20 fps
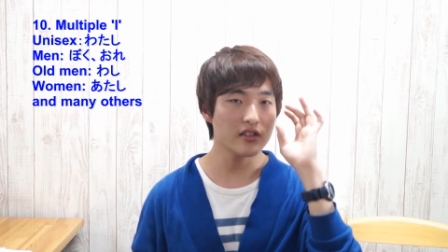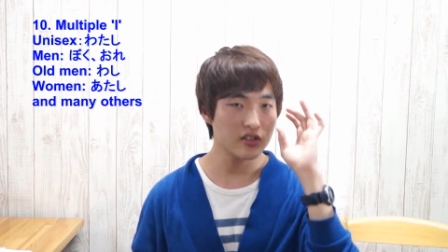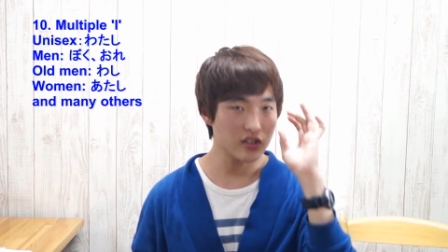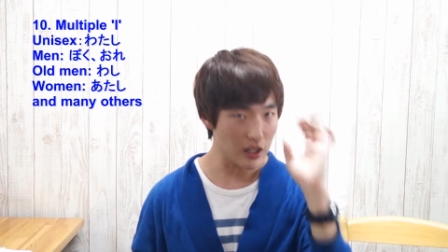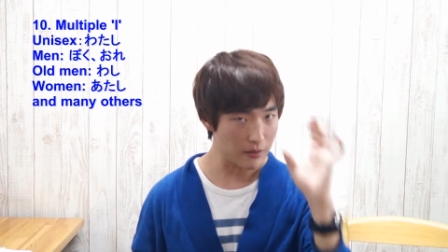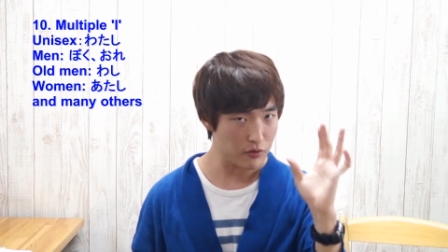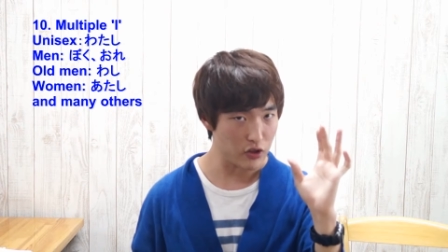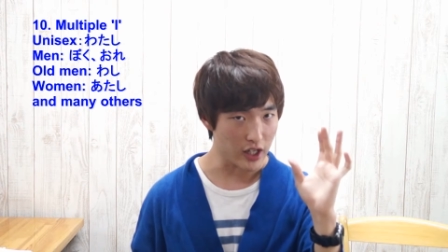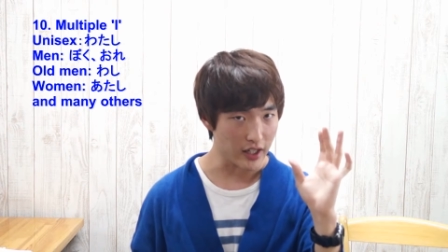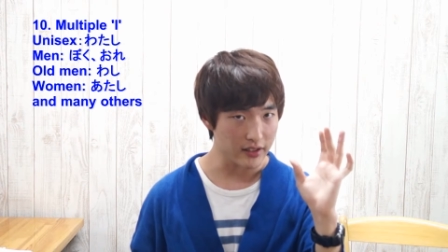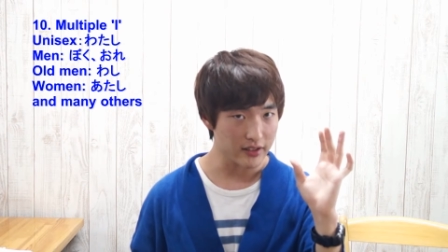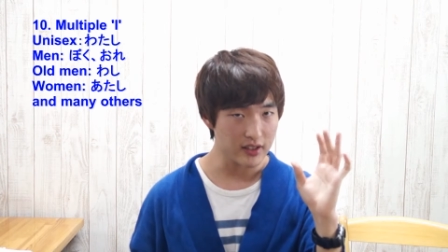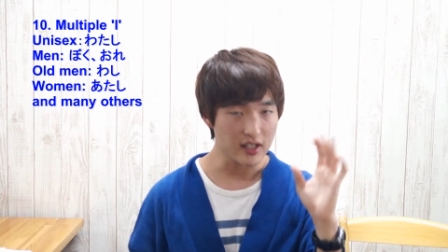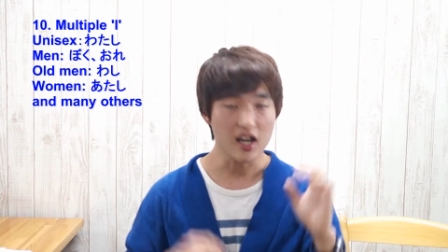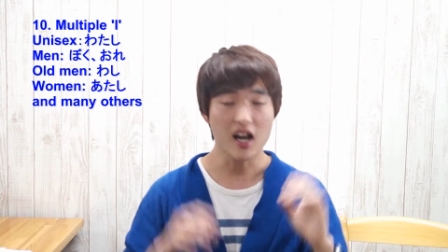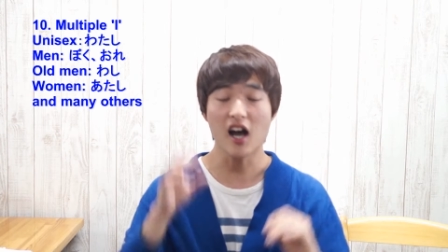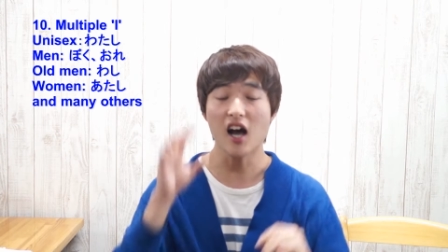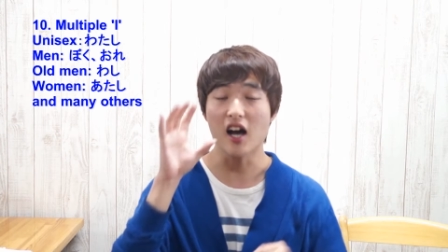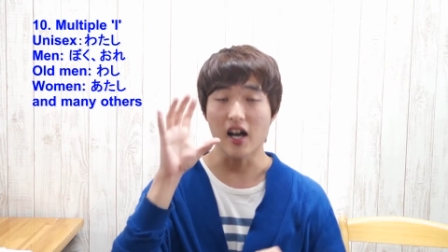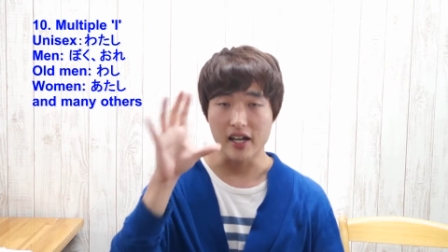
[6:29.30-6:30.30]
subject
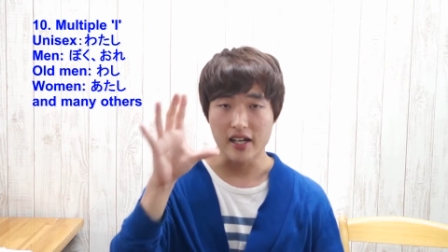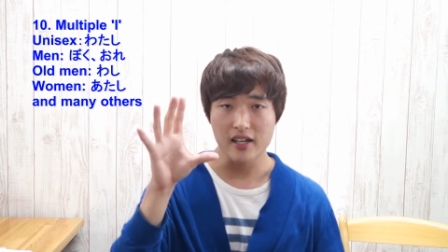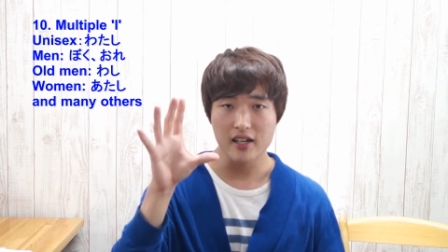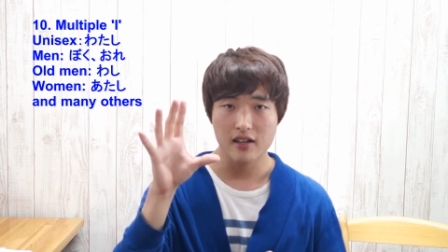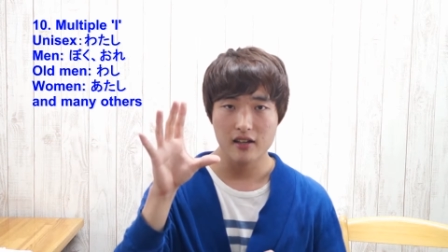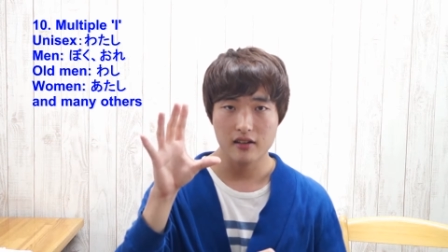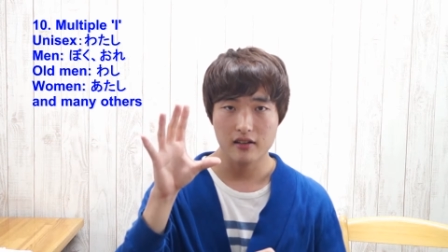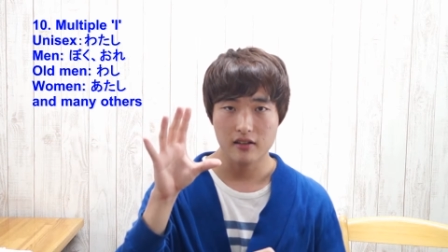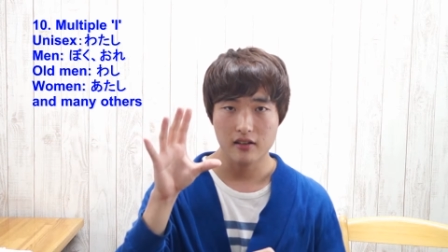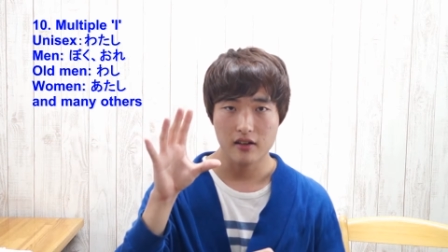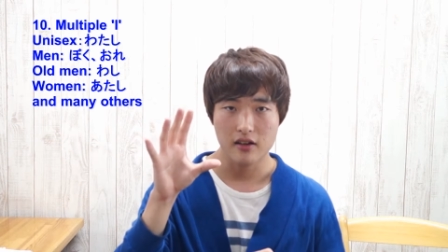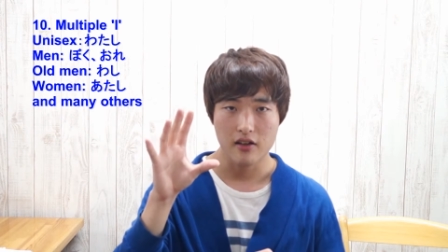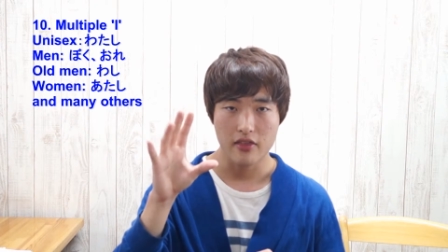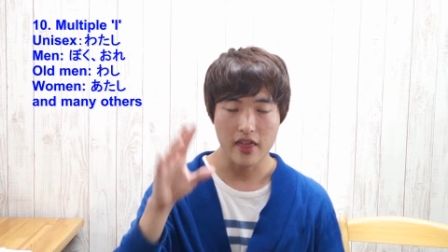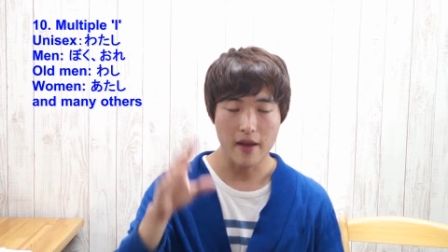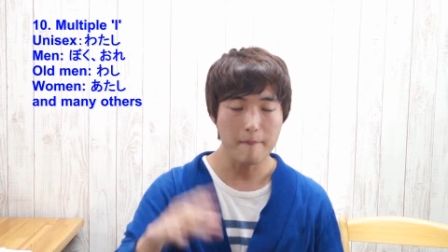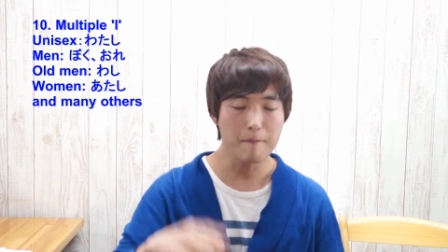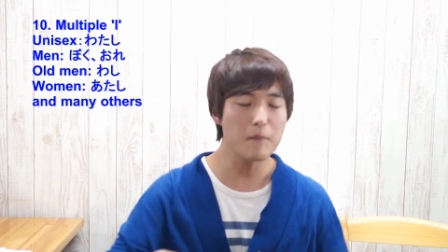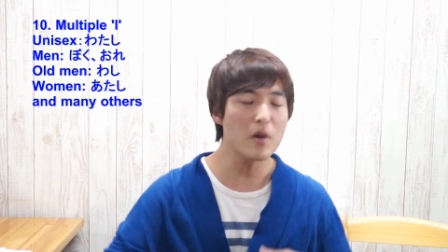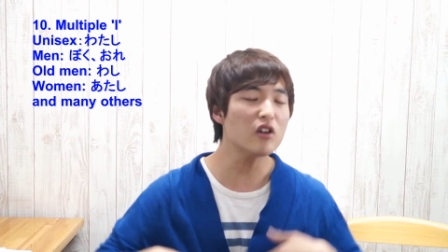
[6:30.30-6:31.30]
I,
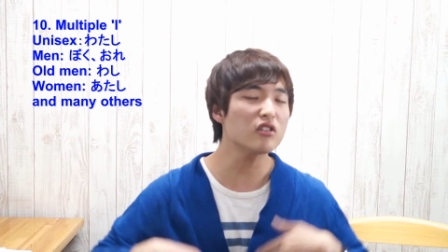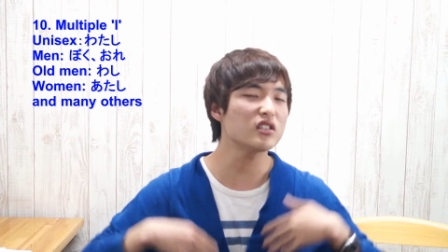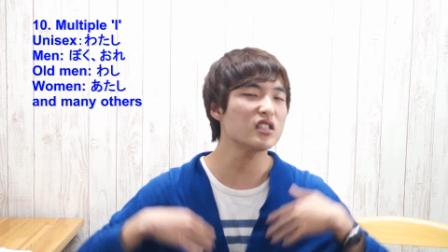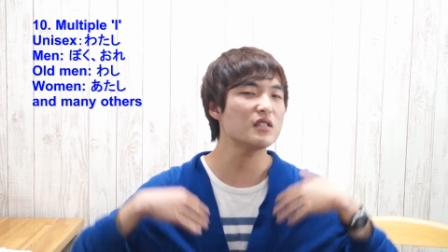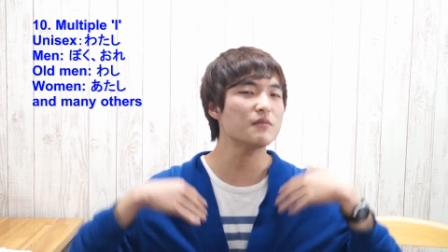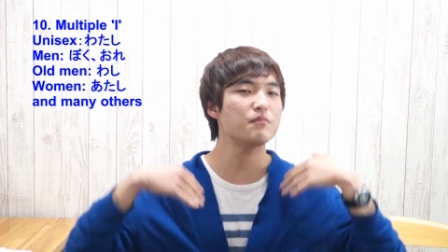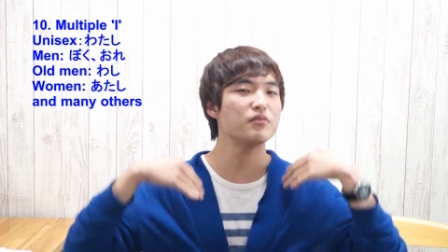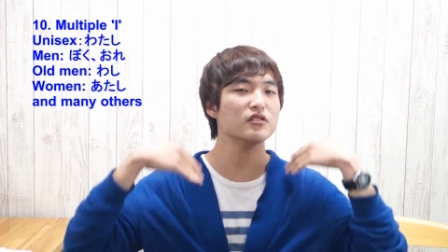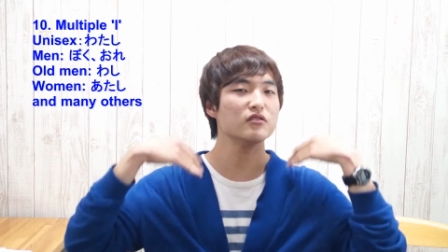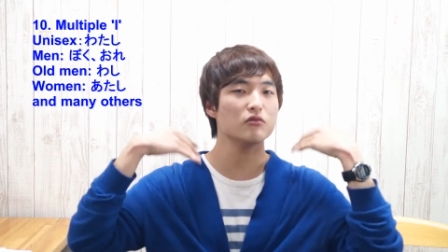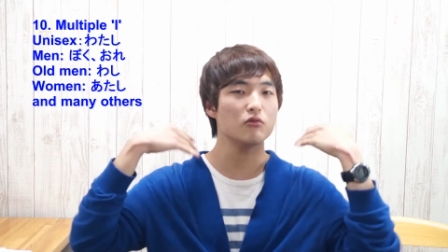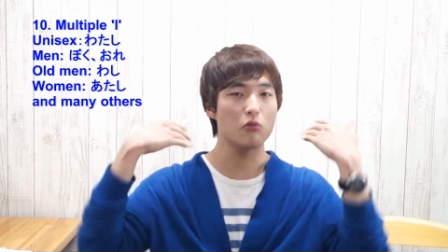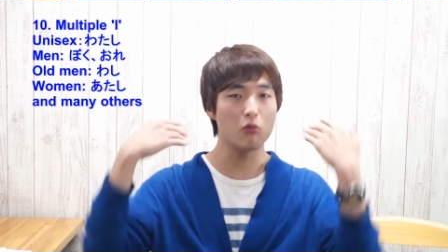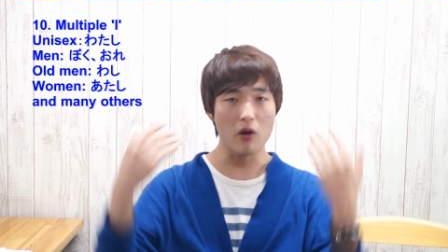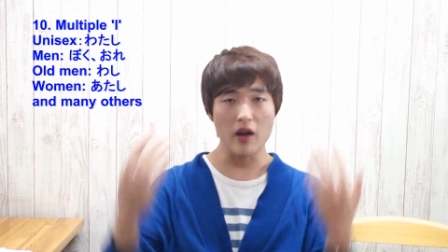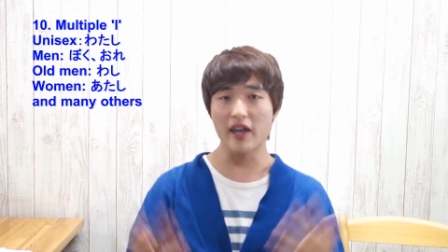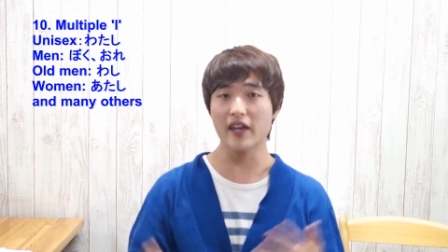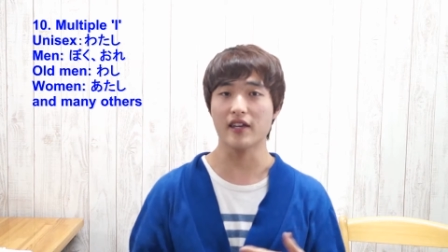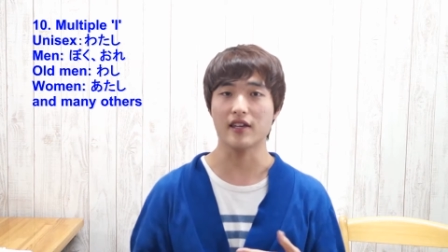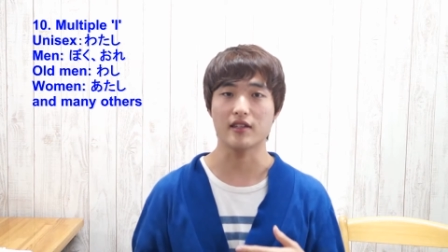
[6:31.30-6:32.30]
there are multiple
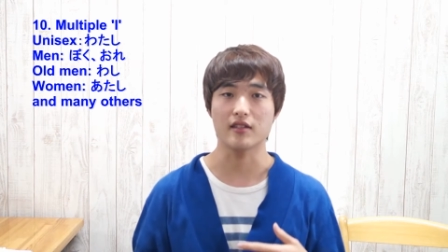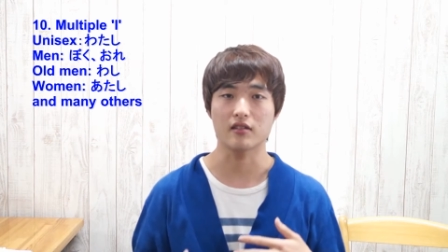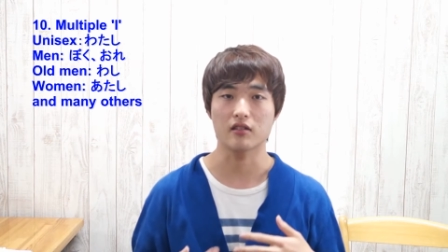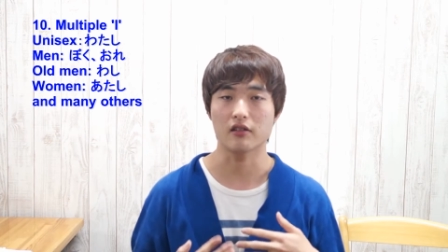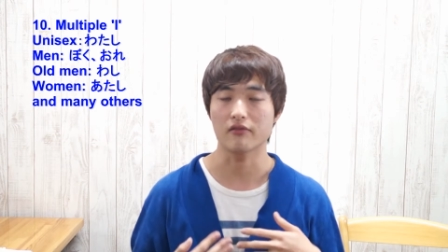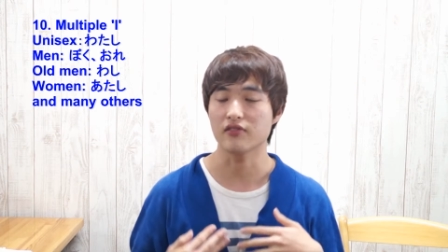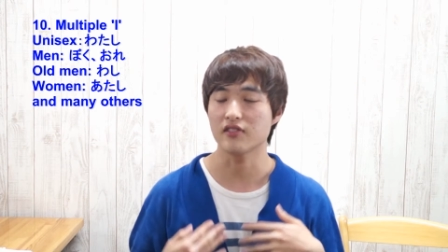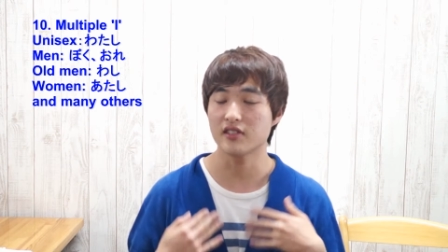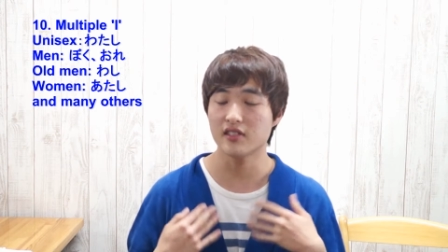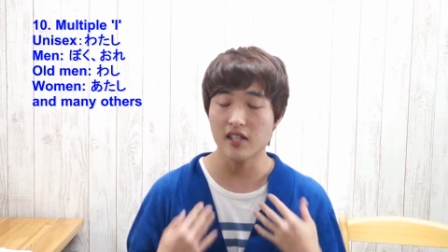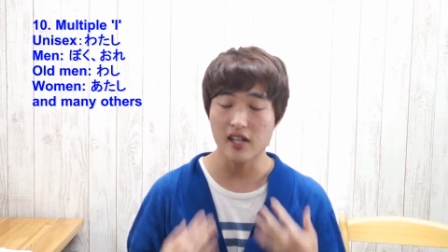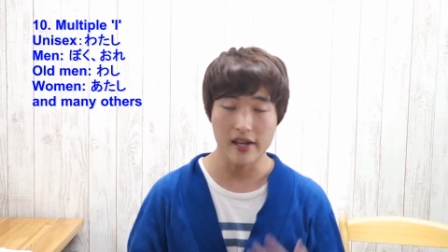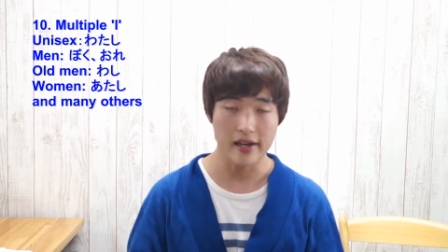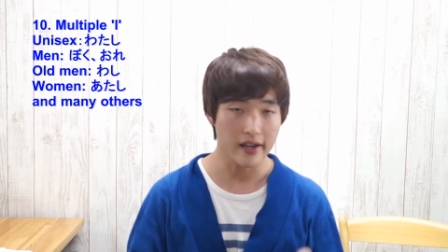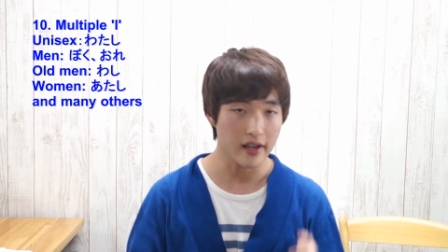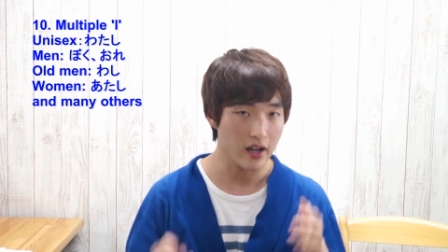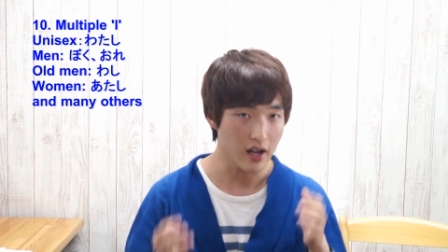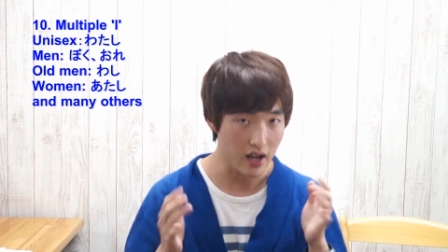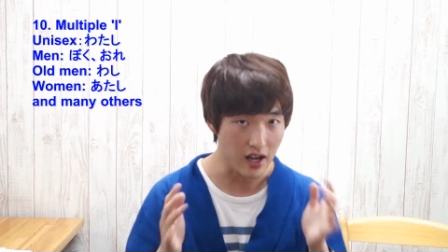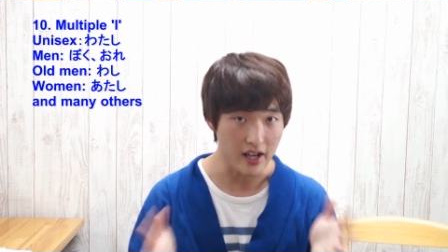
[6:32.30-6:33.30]
ways of
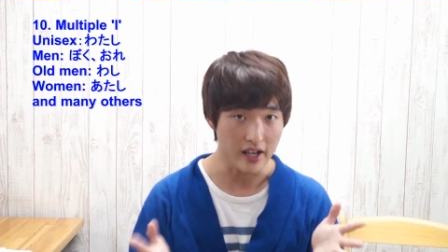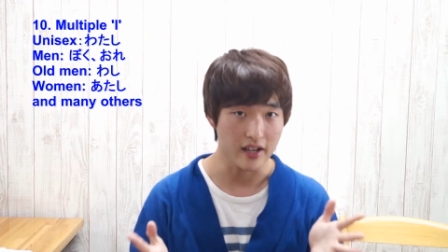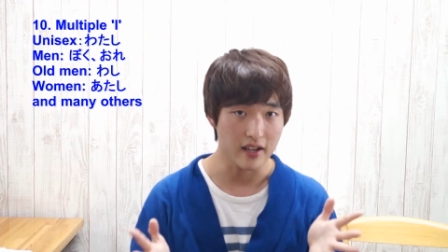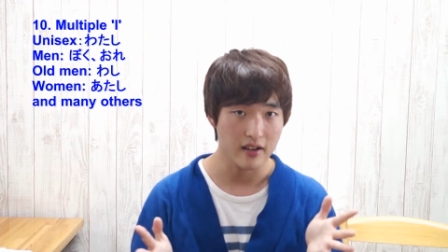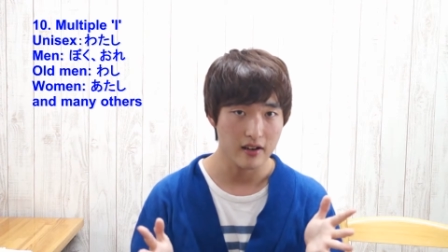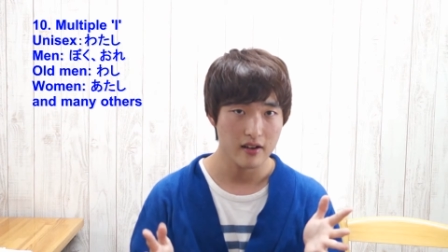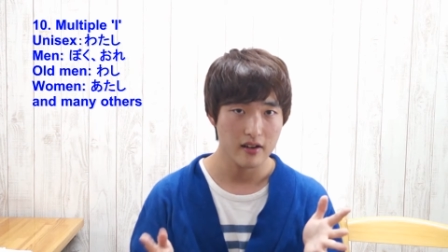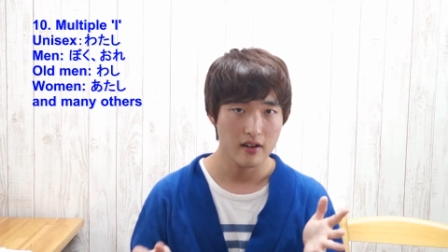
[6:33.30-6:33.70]
saying I.